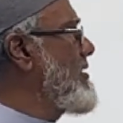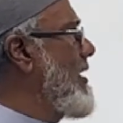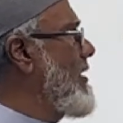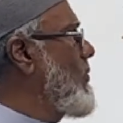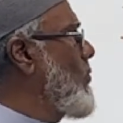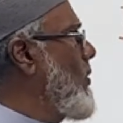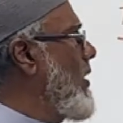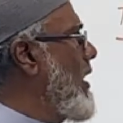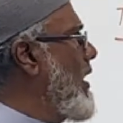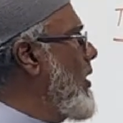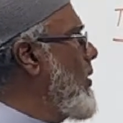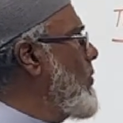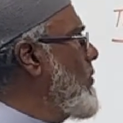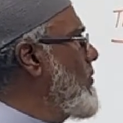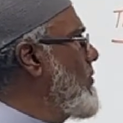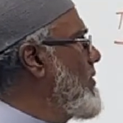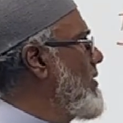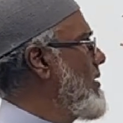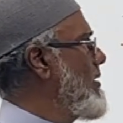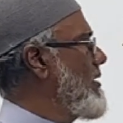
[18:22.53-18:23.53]
that wow
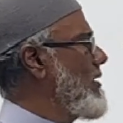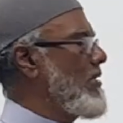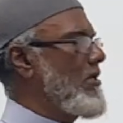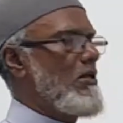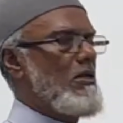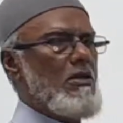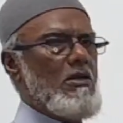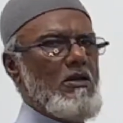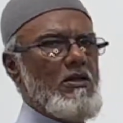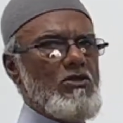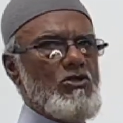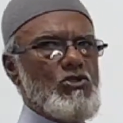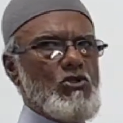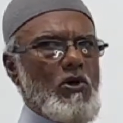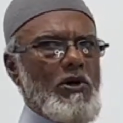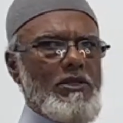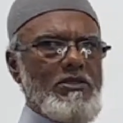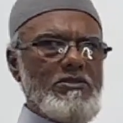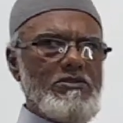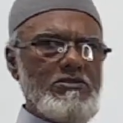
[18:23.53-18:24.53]

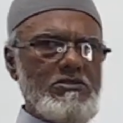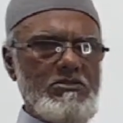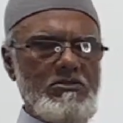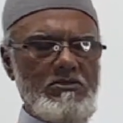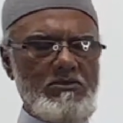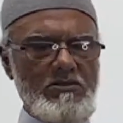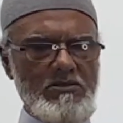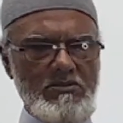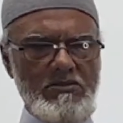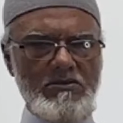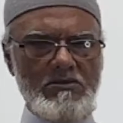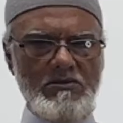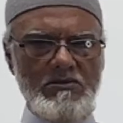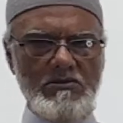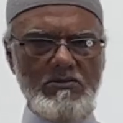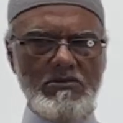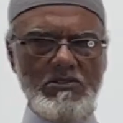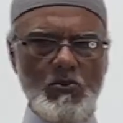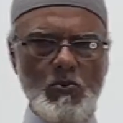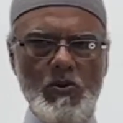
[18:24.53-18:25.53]
joins
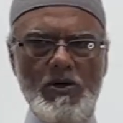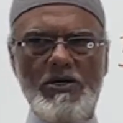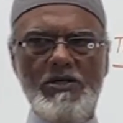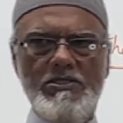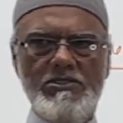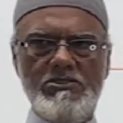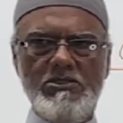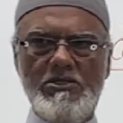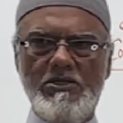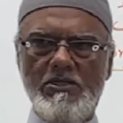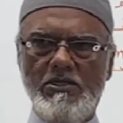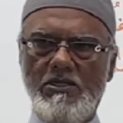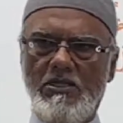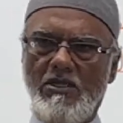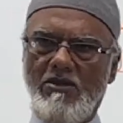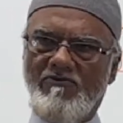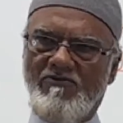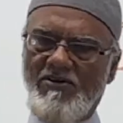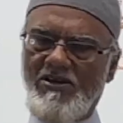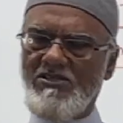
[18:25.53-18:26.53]
the words or the
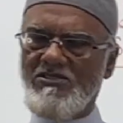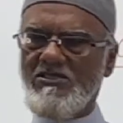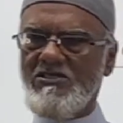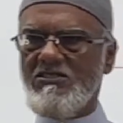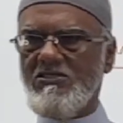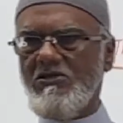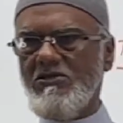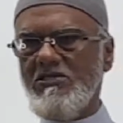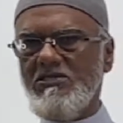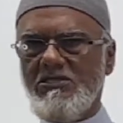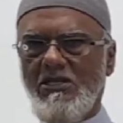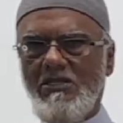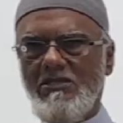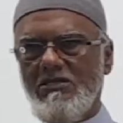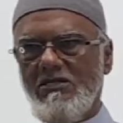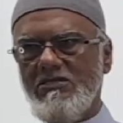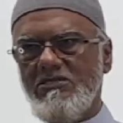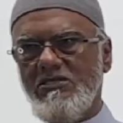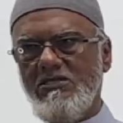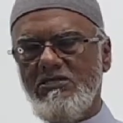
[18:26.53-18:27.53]
phrases or the
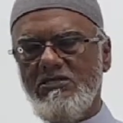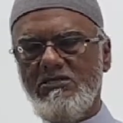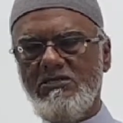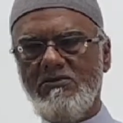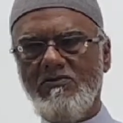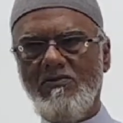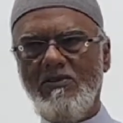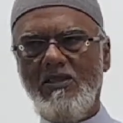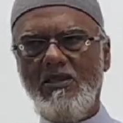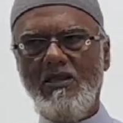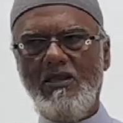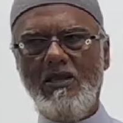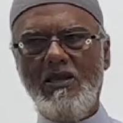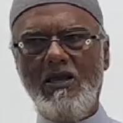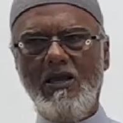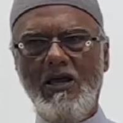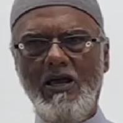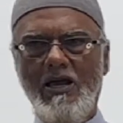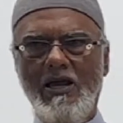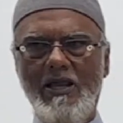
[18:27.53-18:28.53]
sentences,
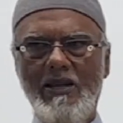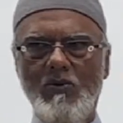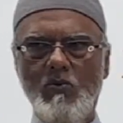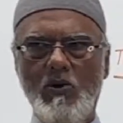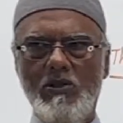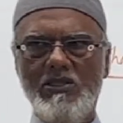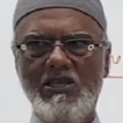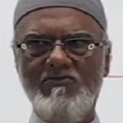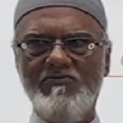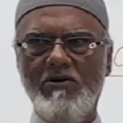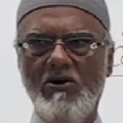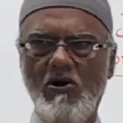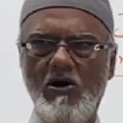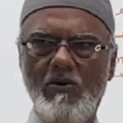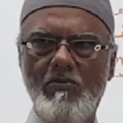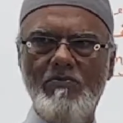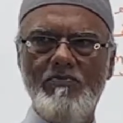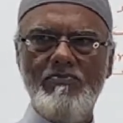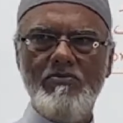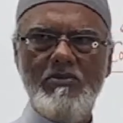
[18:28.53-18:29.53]
and whatever
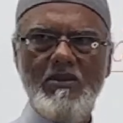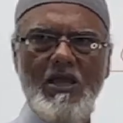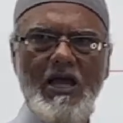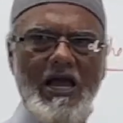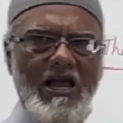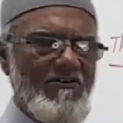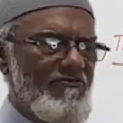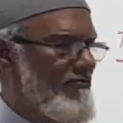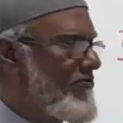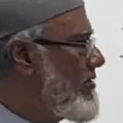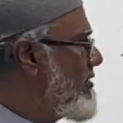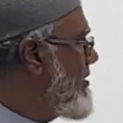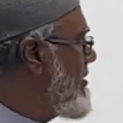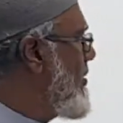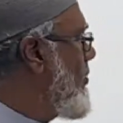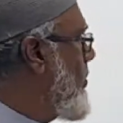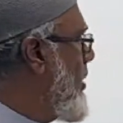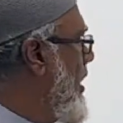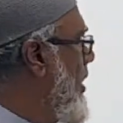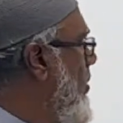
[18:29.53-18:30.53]
come after the
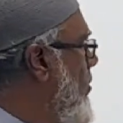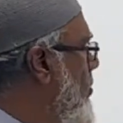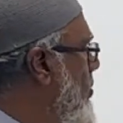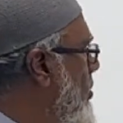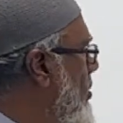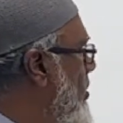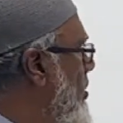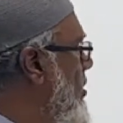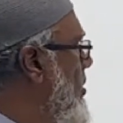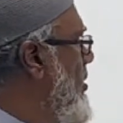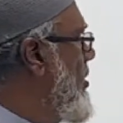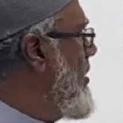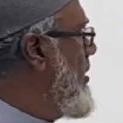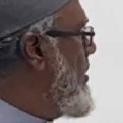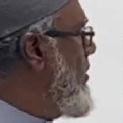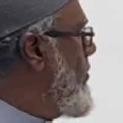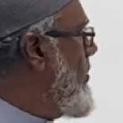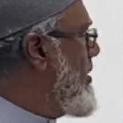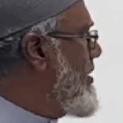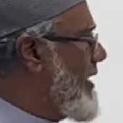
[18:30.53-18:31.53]
wow
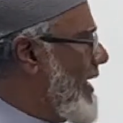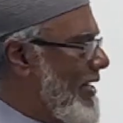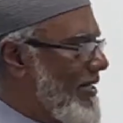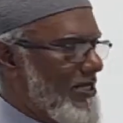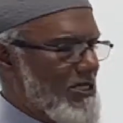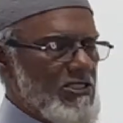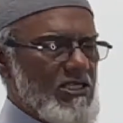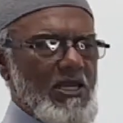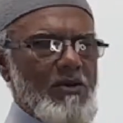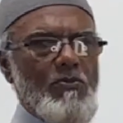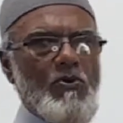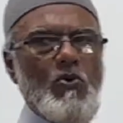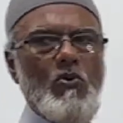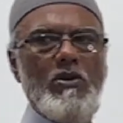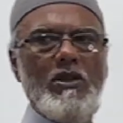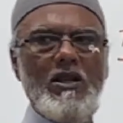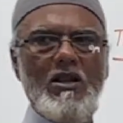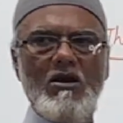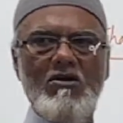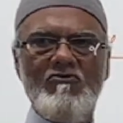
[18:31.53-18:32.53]
will take the same
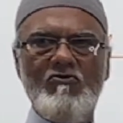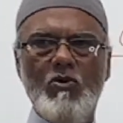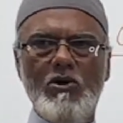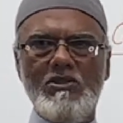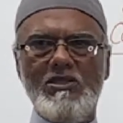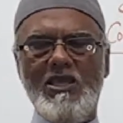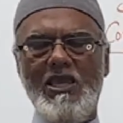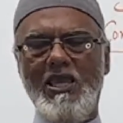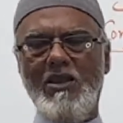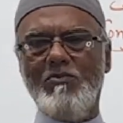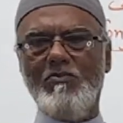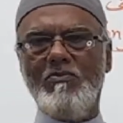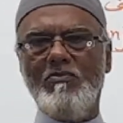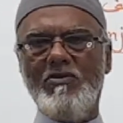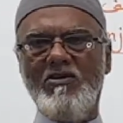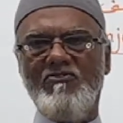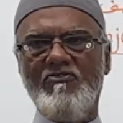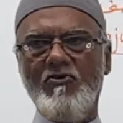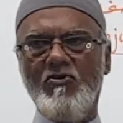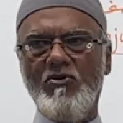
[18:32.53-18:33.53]
ruling of what came
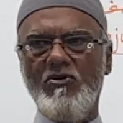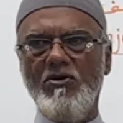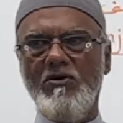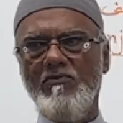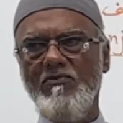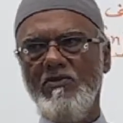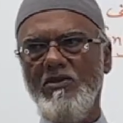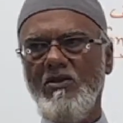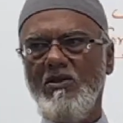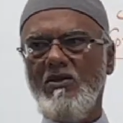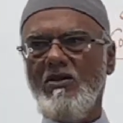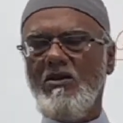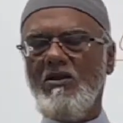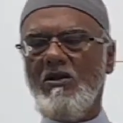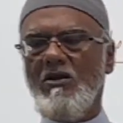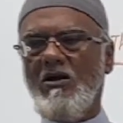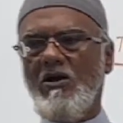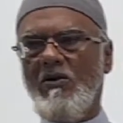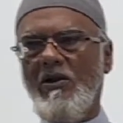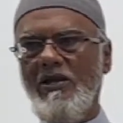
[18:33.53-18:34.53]
before.
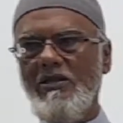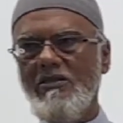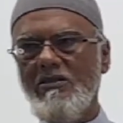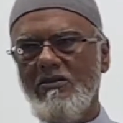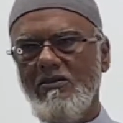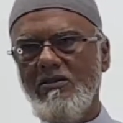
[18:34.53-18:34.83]
All right?